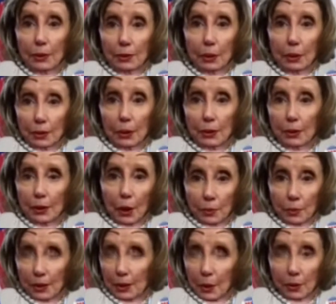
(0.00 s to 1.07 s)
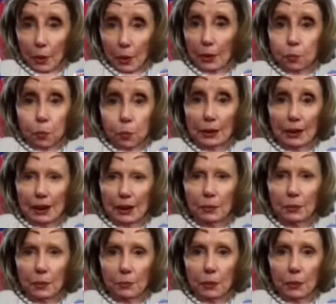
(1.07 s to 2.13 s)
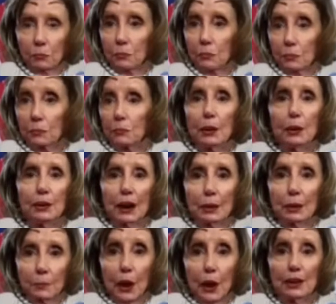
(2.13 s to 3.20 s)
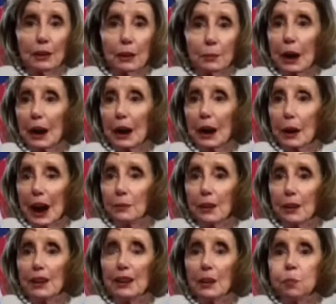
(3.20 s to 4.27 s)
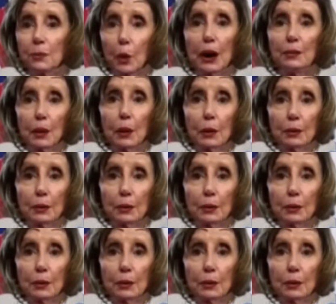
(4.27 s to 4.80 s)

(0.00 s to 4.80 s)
Well, what? Well, were they friends or not? Well, I mean, they, they, they were in their underwear together. I mean,